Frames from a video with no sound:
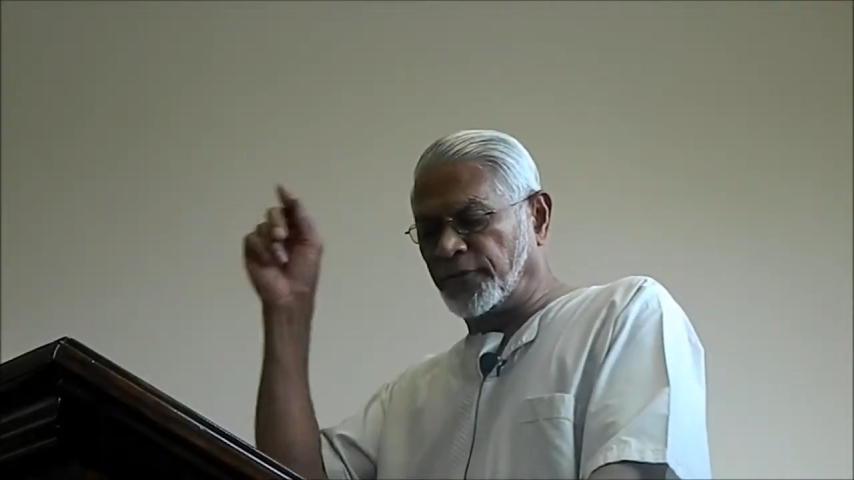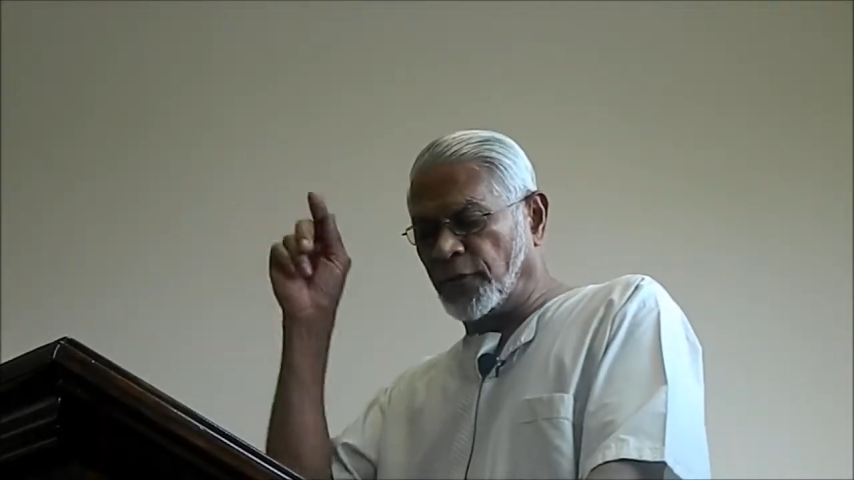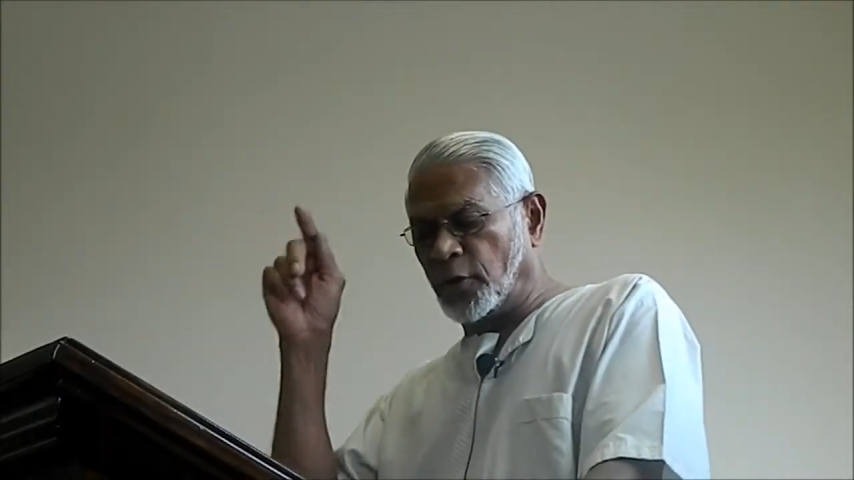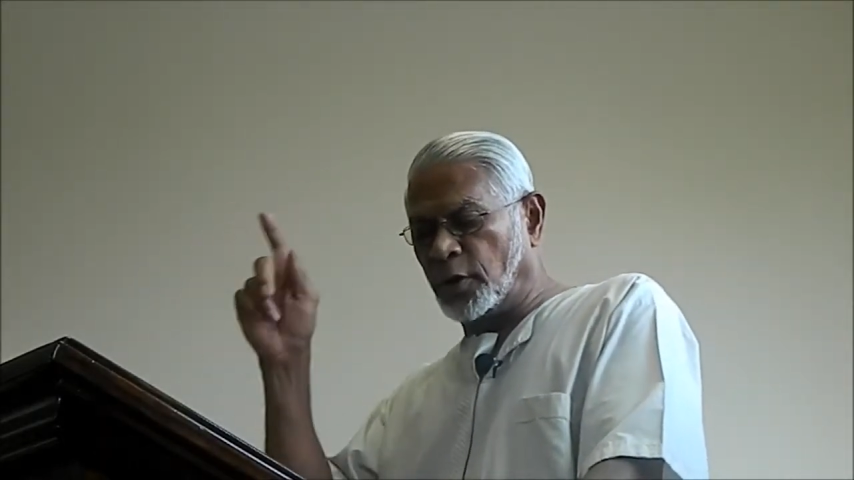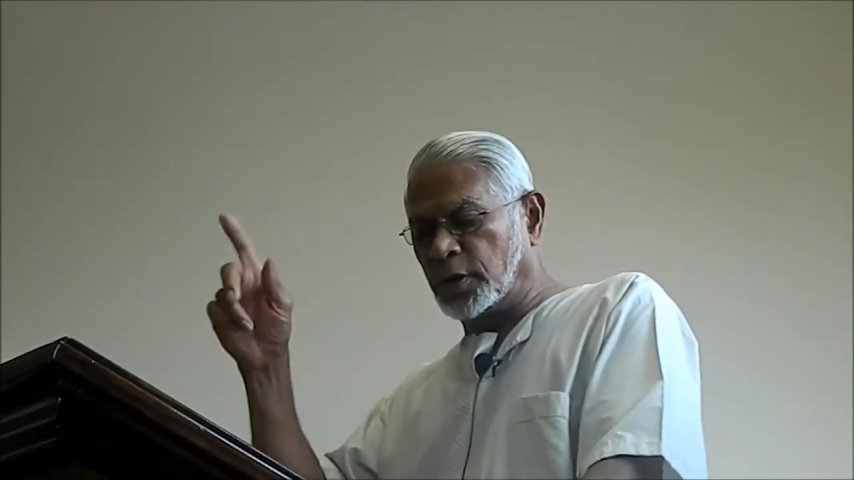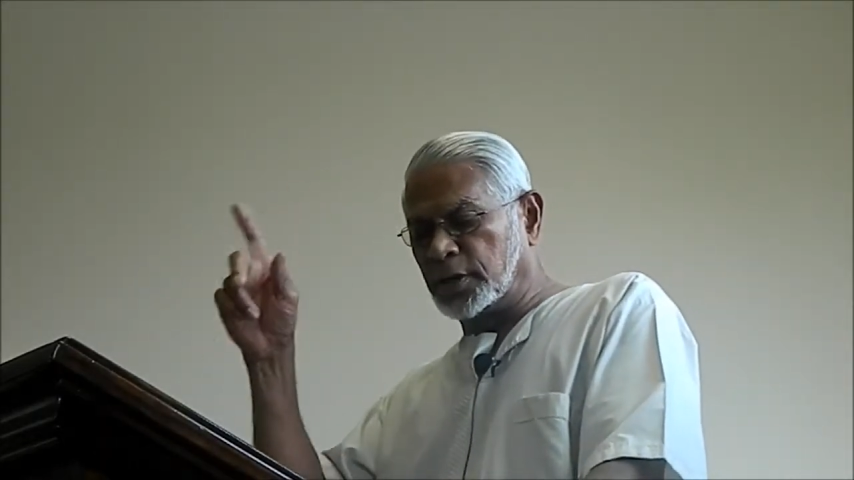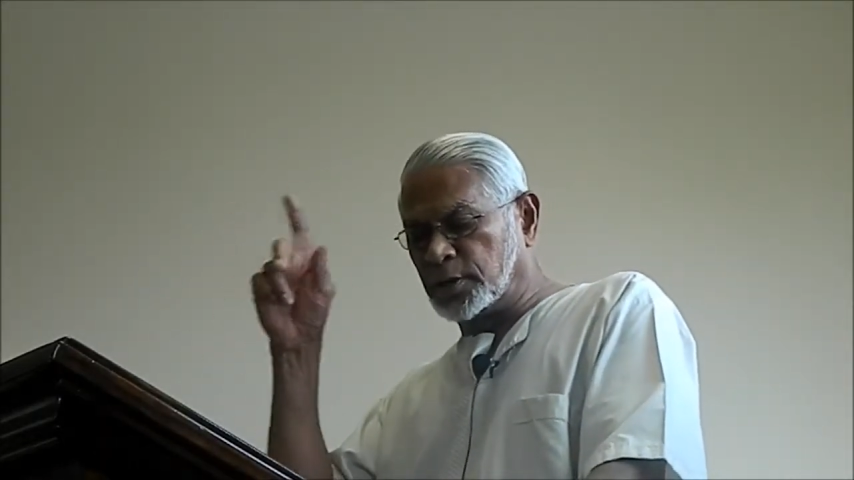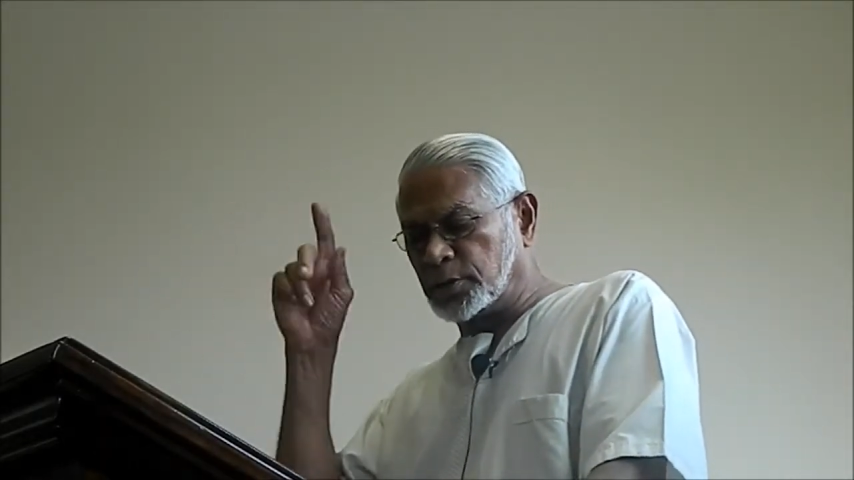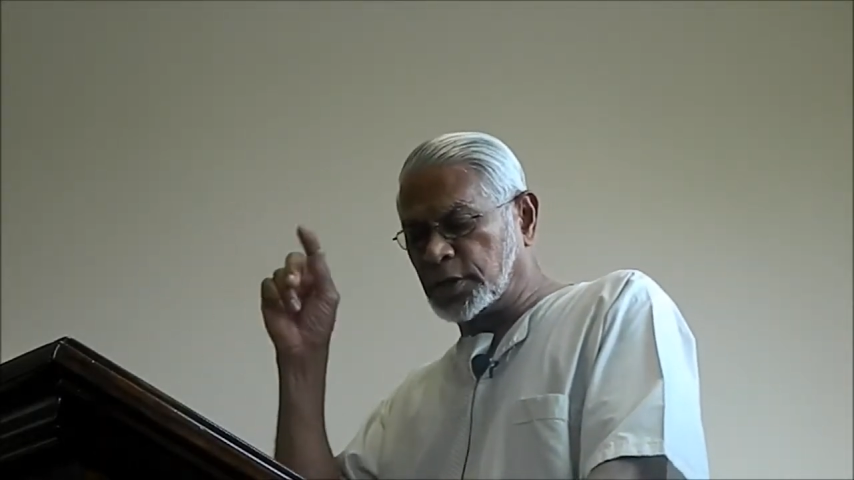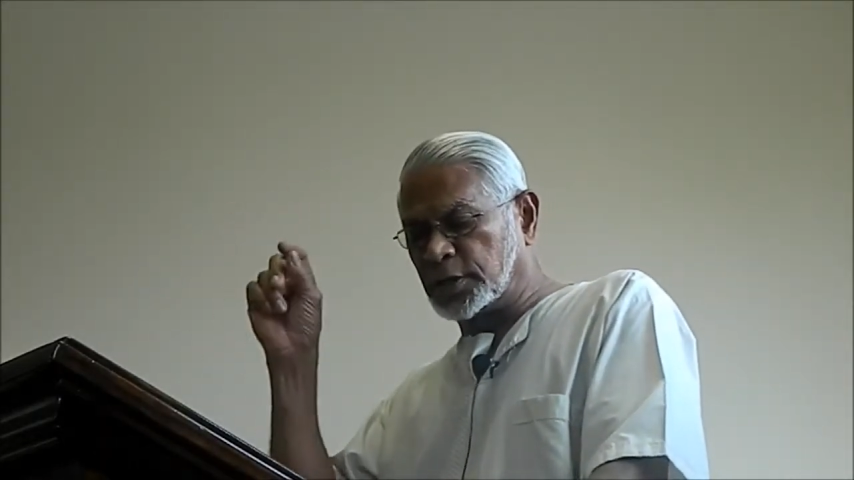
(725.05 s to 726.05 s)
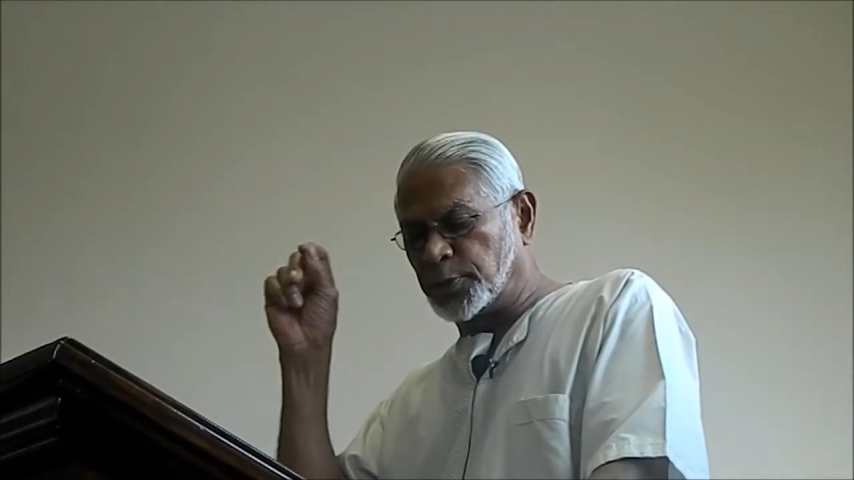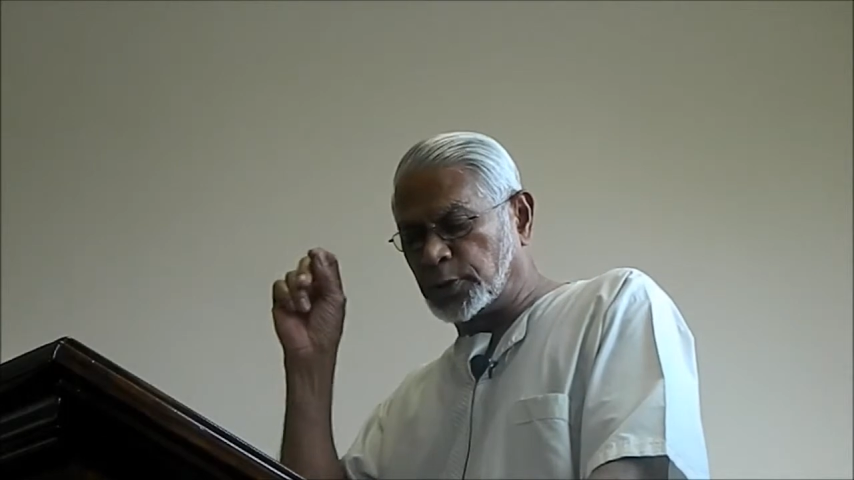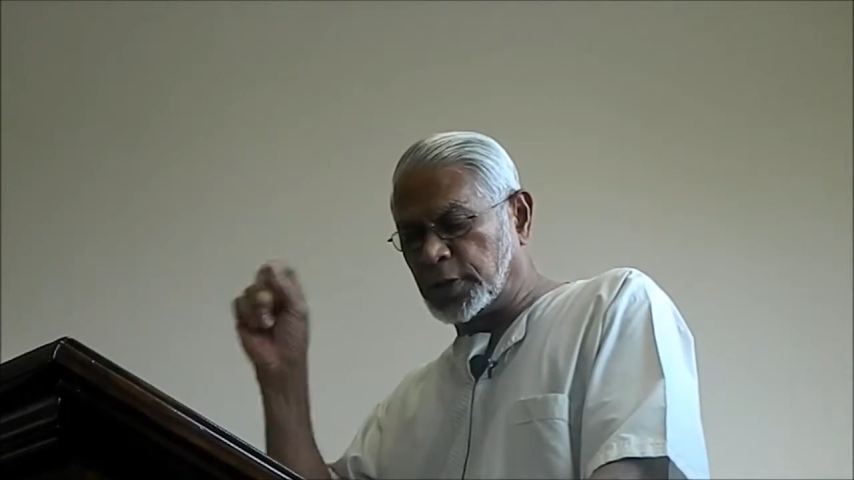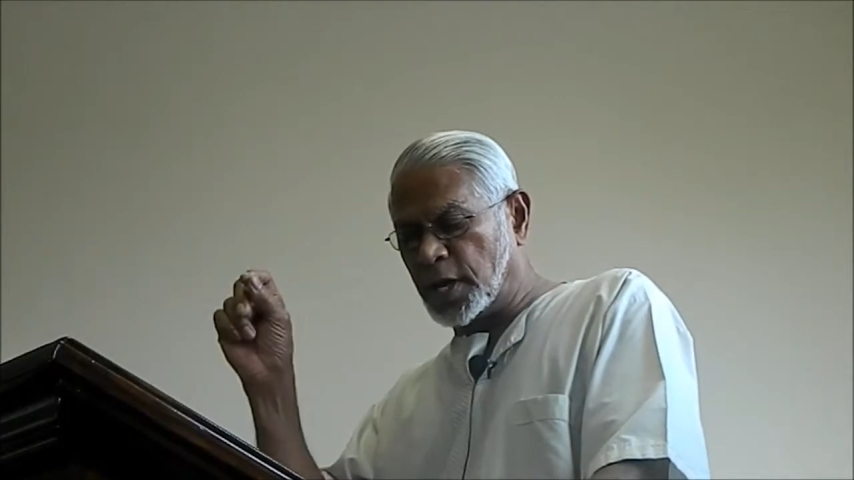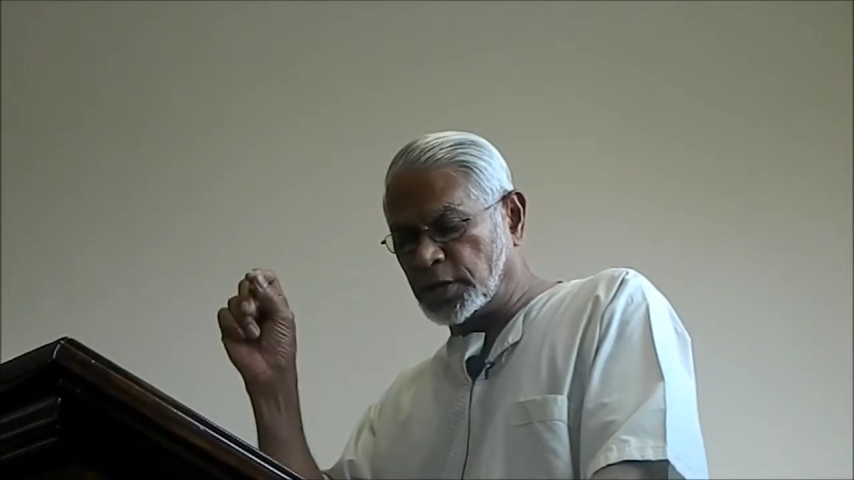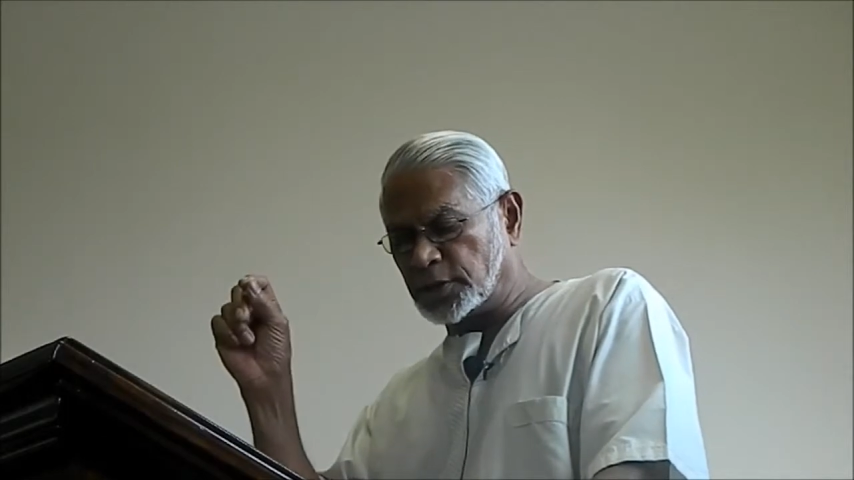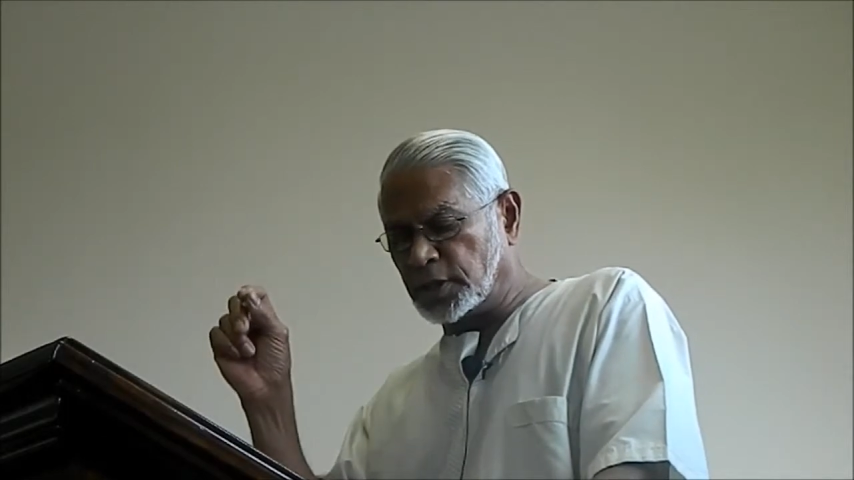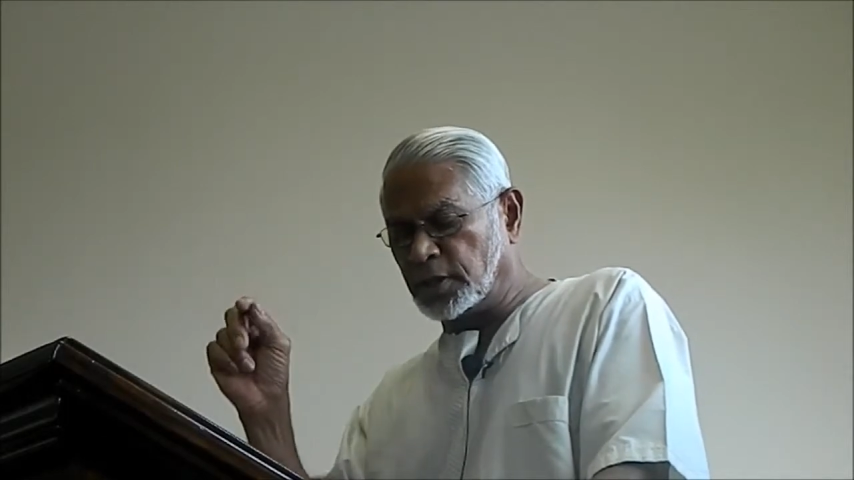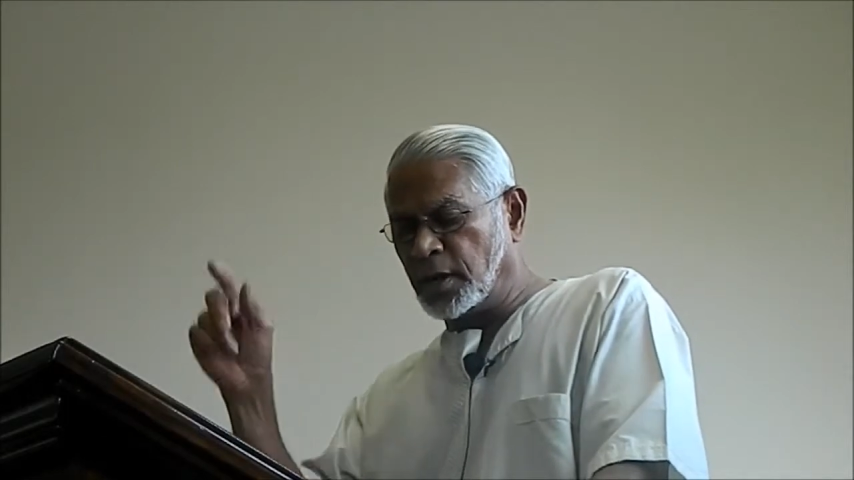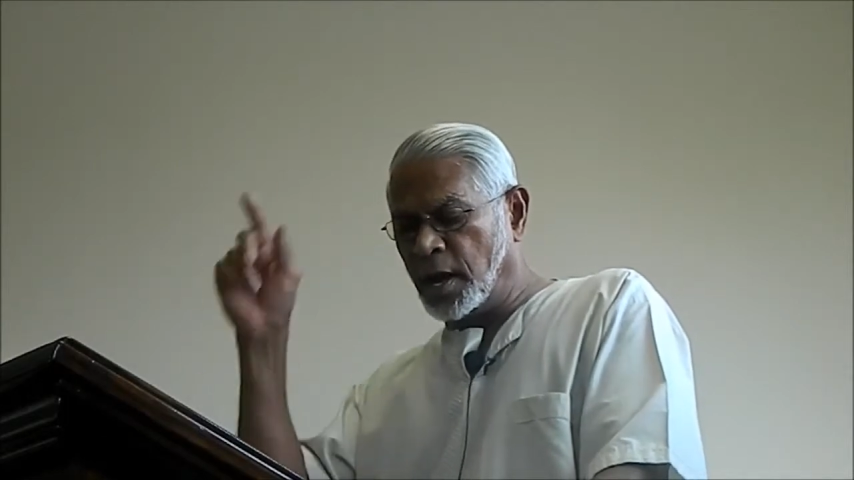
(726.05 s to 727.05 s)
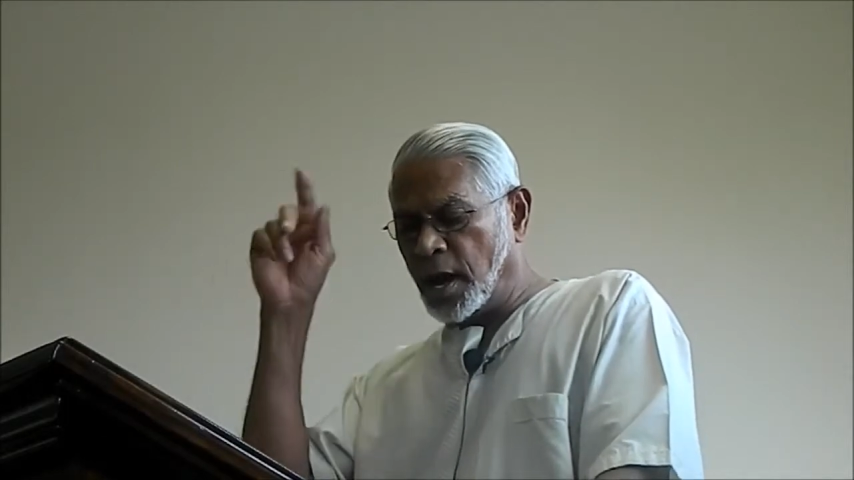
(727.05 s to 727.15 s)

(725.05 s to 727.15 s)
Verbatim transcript: fall into disputation